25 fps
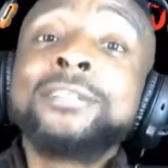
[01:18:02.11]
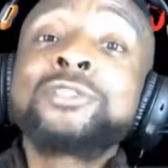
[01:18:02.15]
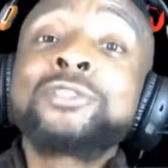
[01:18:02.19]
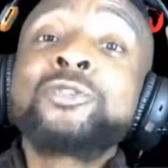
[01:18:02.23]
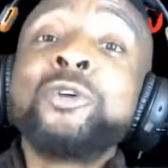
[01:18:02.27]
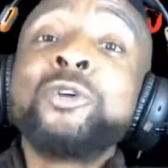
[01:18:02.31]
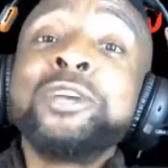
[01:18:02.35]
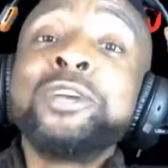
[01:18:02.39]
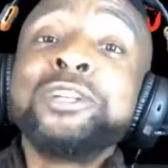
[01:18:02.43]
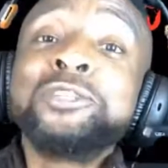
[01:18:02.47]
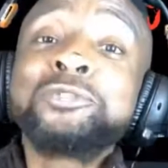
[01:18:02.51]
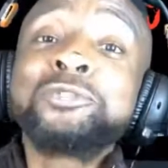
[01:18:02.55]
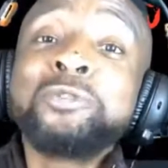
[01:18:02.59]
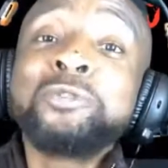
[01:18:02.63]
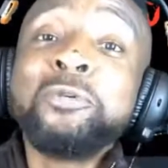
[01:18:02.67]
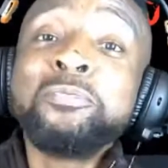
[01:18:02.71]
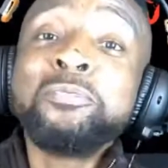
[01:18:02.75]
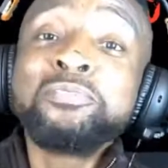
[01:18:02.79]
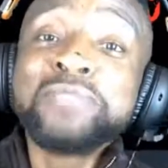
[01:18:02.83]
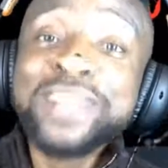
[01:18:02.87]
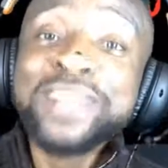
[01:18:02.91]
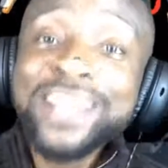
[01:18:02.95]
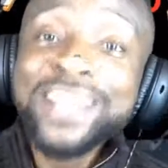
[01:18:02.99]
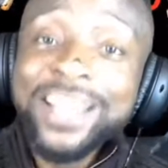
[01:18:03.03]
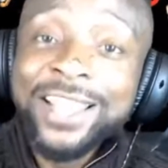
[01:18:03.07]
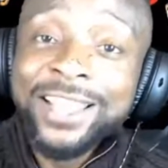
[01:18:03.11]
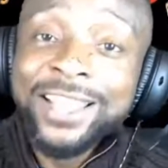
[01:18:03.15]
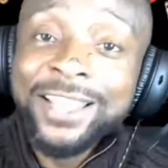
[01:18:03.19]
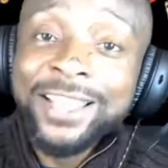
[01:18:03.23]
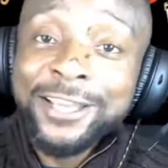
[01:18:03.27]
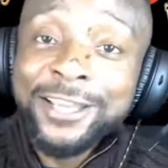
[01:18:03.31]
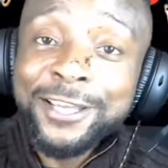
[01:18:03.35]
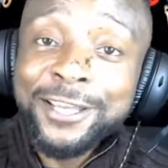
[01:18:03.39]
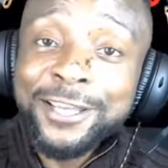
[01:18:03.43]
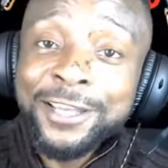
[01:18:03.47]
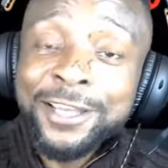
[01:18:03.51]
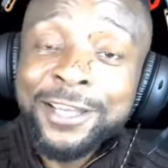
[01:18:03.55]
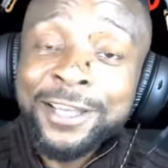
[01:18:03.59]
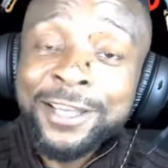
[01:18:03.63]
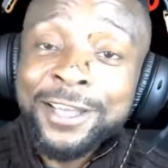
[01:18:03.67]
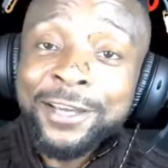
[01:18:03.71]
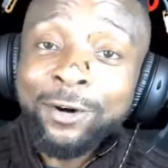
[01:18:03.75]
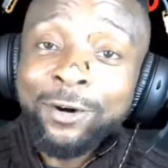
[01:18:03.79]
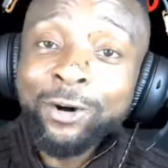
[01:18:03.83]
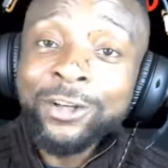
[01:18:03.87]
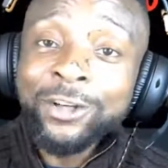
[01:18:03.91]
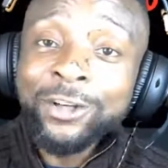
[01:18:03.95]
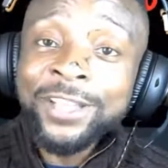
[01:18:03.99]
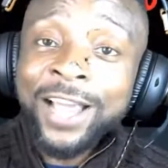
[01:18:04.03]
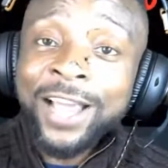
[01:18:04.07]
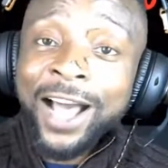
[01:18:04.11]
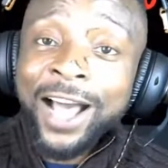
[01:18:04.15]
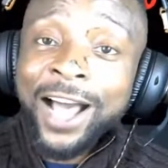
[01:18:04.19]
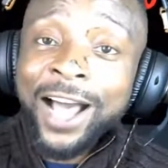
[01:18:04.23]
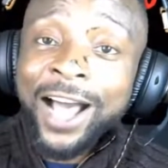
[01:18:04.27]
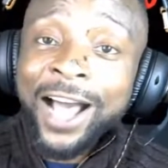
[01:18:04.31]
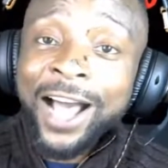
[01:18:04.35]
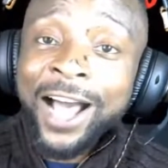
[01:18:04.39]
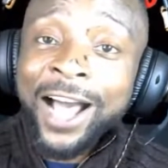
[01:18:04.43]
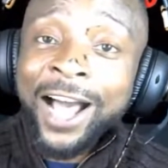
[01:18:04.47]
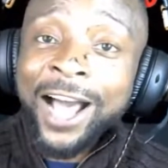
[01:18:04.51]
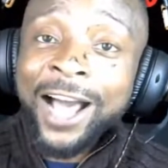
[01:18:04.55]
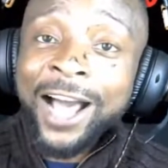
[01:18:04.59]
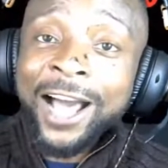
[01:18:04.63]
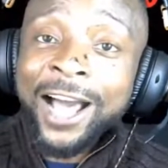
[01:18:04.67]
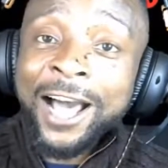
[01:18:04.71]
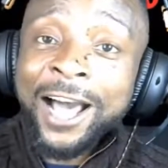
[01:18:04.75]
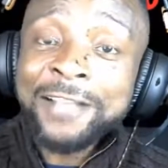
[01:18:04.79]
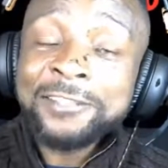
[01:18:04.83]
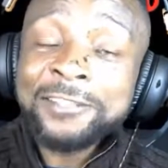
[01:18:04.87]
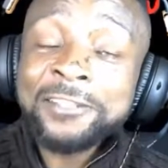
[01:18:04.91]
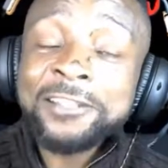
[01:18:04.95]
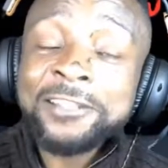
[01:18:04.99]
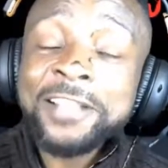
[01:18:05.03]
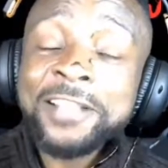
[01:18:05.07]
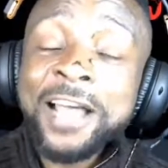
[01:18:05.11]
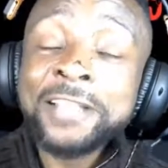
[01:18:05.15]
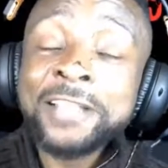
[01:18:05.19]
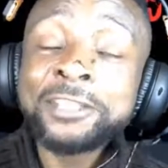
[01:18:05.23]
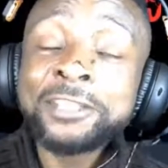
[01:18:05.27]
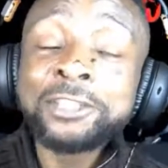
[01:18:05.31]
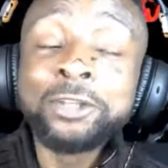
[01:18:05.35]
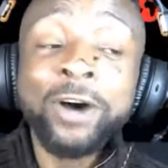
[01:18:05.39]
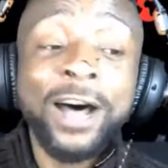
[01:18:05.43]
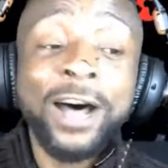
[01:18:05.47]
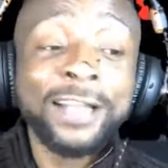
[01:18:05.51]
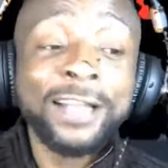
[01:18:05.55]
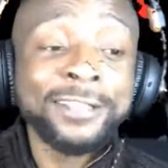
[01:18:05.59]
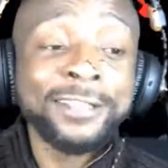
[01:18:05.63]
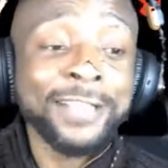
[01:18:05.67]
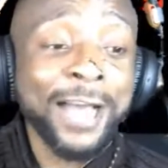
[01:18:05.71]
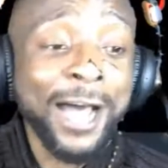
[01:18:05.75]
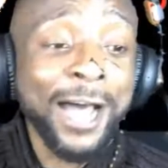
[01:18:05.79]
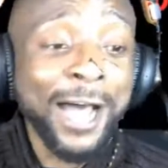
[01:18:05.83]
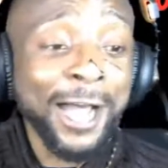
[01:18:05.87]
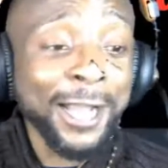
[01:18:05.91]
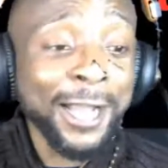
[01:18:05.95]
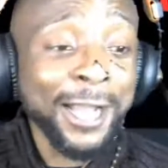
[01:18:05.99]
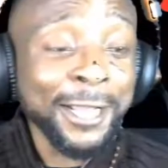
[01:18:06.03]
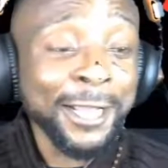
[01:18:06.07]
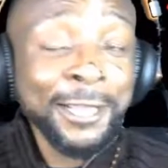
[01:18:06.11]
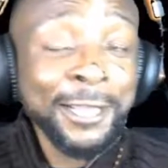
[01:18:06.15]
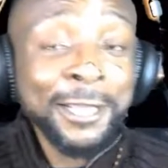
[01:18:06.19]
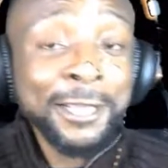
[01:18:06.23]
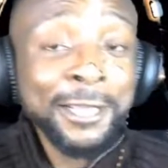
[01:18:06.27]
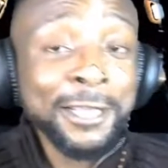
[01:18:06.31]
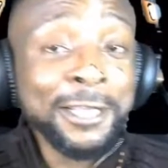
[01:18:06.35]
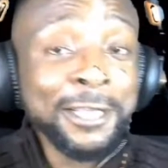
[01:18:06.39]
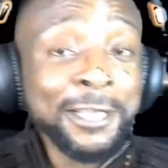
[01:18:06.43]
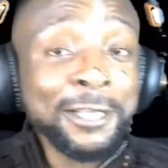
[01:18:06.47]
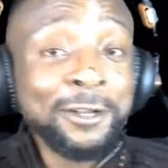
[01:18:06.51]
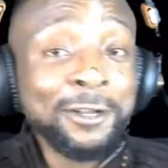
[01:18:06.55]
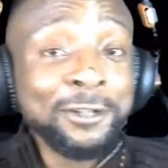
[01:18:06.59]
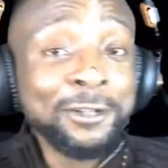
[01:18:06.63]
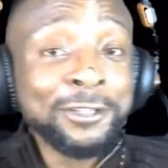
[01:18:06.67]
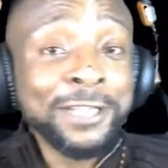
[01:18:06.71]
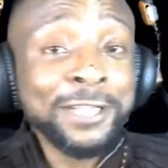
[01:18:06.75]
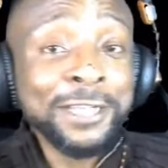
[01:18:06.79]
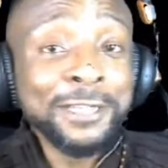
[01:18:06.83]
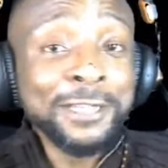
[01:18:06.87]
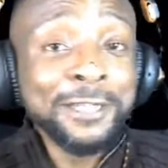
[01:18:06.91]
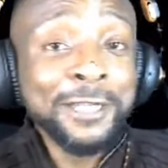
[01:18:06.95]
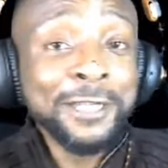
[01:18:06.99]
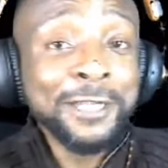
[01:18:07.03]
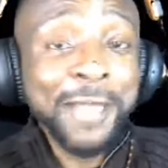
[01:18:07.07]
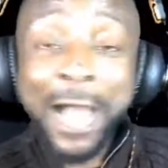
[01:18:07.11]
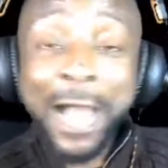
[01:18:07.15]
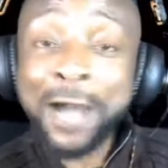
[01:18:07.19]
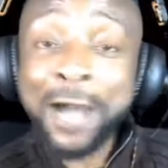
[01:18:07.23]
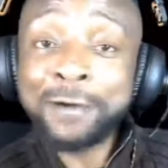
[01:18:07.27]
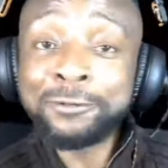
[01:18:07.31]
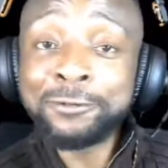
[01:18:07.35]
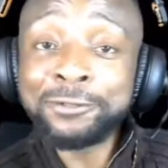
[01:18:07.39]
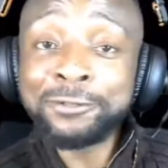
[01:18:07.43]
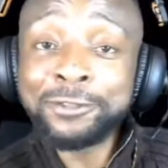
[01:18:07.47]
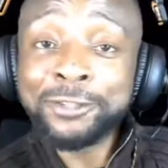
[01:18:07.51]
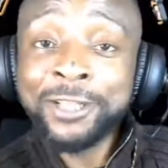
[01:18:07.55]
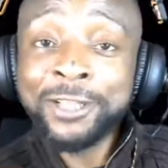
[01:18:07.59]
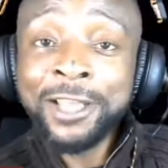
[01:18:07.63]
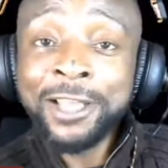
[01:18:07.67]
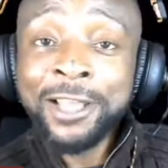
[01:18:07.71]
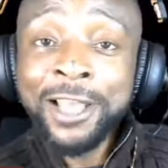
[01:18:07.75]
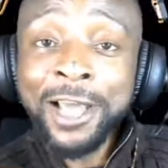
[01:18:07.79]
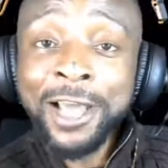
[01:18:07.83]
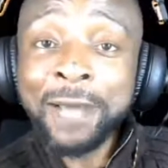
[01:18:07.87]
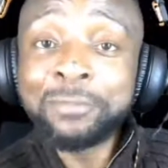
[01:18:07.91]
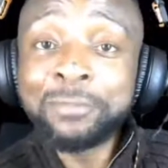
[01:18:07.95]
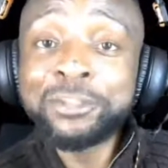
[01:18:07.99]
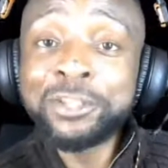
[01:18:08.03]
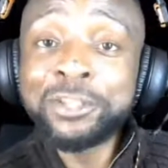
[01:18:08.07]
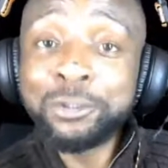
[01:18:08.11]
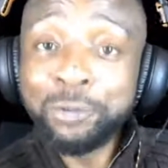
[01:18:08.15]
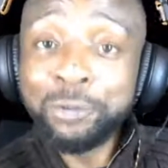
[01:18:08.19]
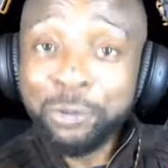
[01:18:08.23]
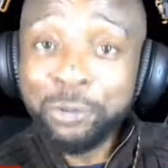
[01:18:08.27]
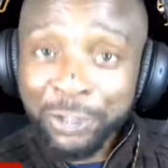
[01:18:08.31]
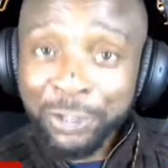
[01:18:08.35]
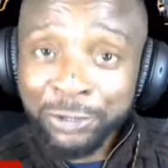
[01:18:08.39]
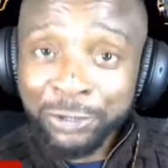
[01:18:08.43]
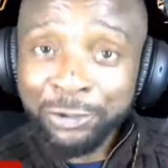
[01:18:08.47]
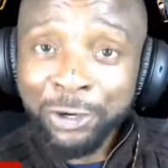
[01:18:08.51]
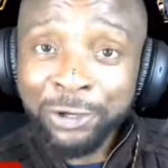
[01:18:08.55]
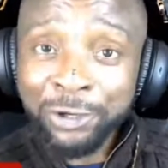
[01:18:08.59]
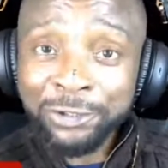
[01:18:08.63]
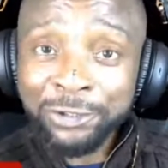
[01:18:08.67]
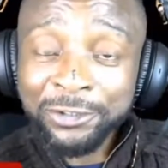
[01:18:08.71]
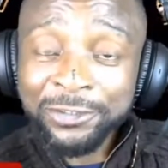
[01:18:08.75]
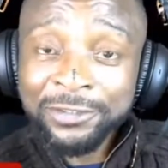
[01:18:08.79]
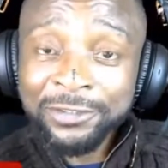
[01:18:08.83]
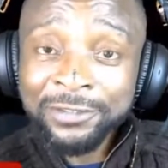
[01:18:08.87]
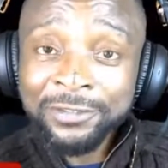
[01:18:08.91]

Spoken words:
going to play. Oh yeah, start your attack. It doesn't count. I'm still going to return.